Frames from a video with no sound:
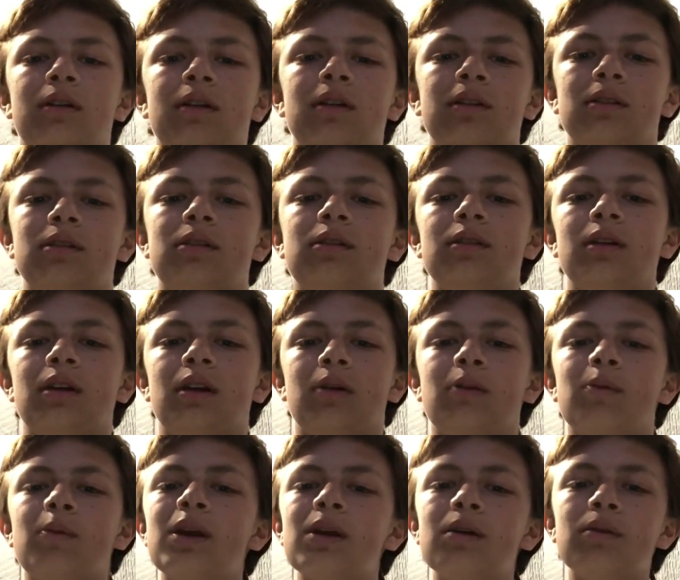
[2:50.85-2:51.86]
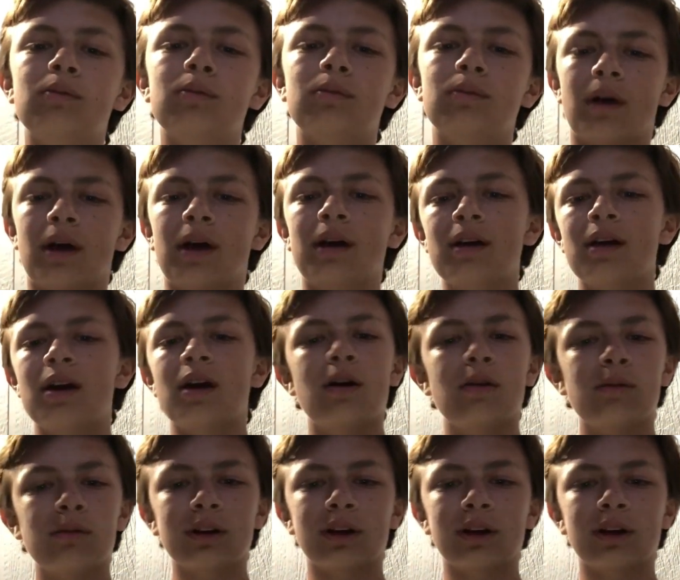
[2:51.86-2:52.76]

because, we're